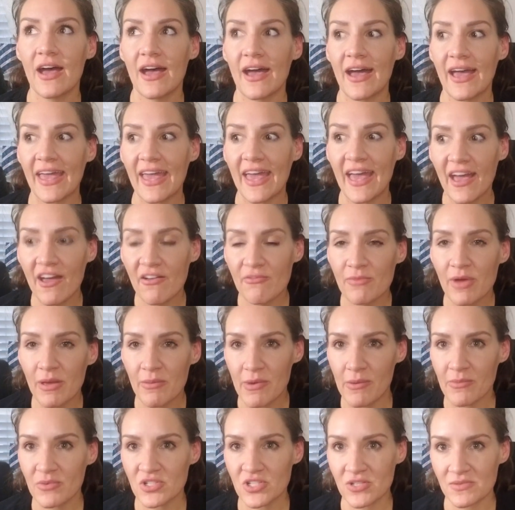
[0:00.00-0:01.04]
have my
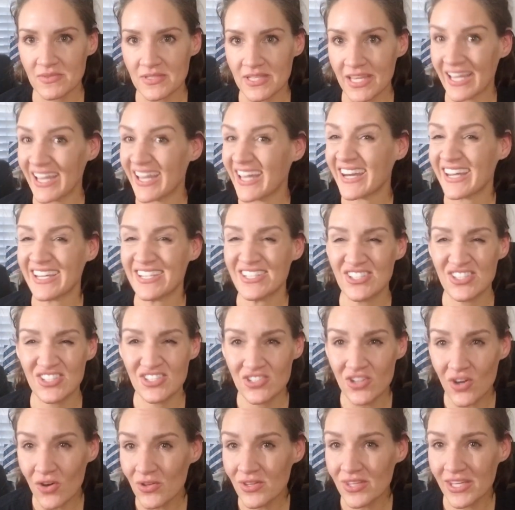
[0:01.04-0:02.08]
membership site and I
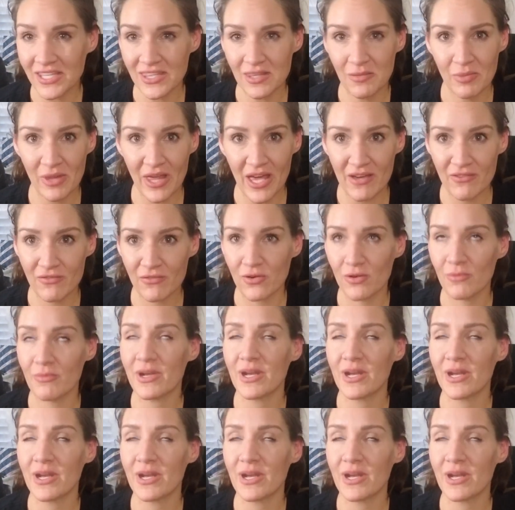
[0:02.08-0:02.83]
don't like the platform